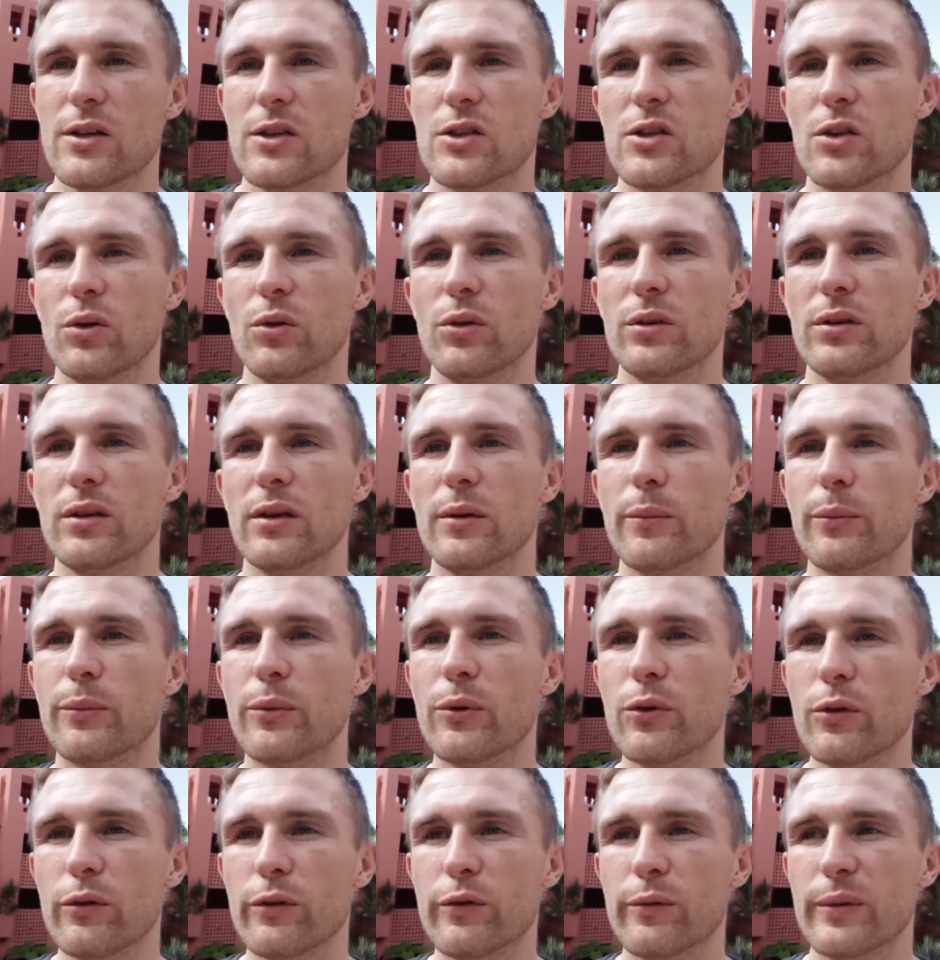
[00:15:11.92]
So the
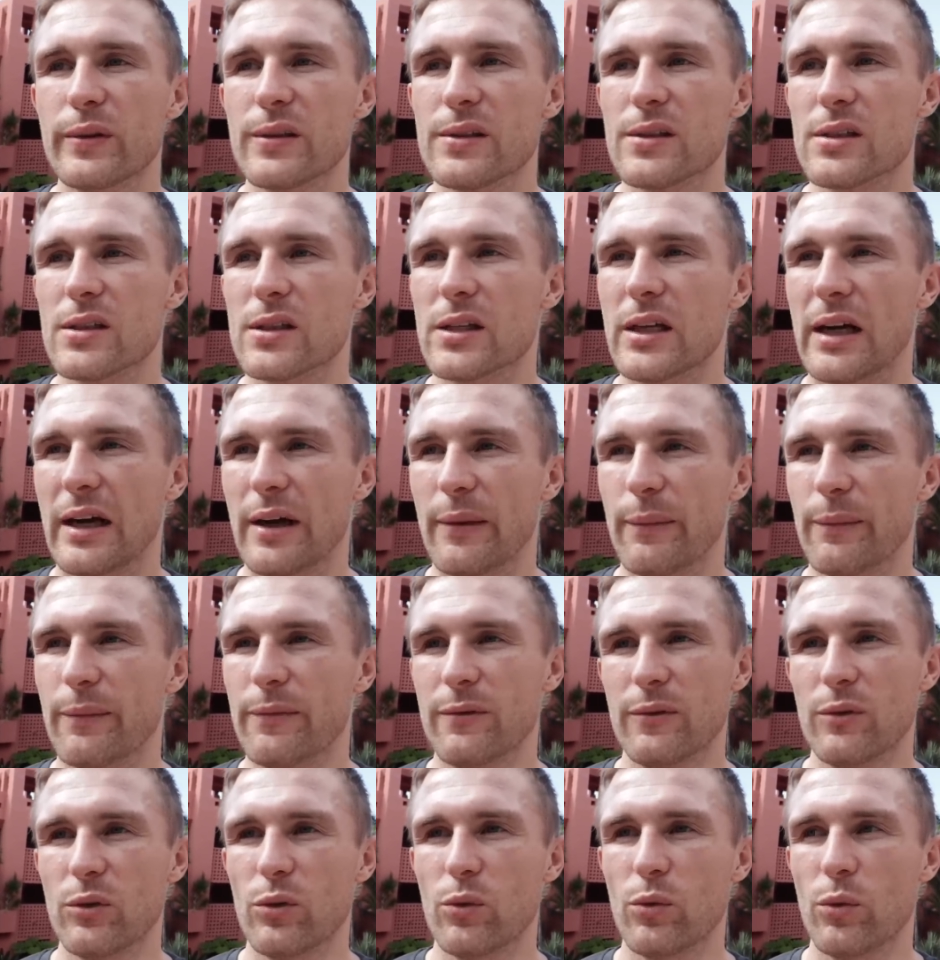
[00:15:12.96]
improvements come
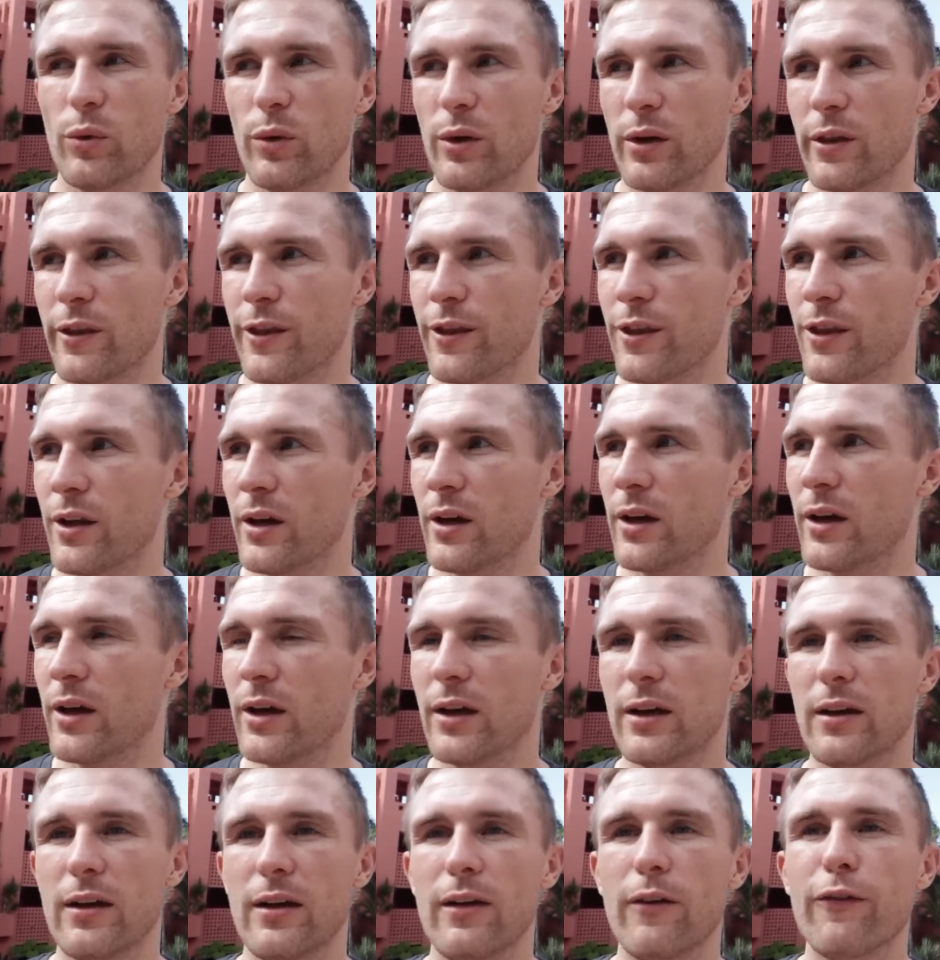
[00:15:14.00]
with
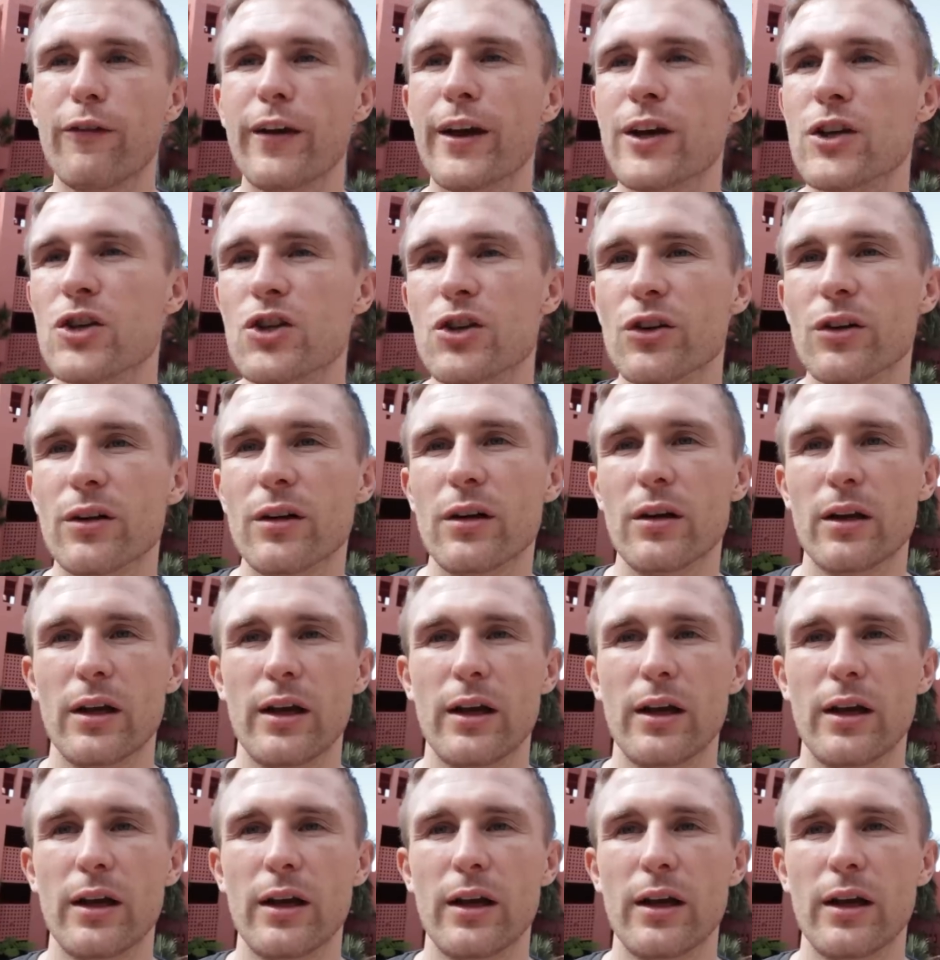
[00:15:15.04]
uh, an invention,